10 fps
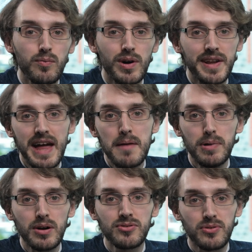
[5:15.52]
one of their
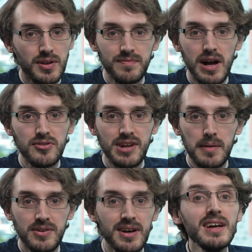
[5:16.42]
books or the first
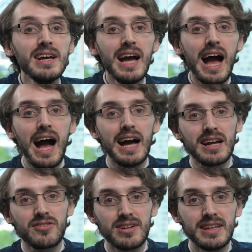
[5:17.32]
chapter and
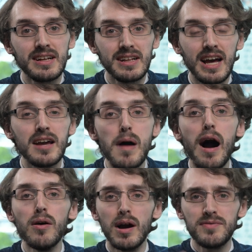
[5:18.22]
actually claim,
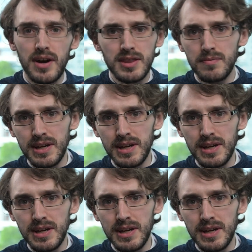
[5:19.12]
oh, I've done the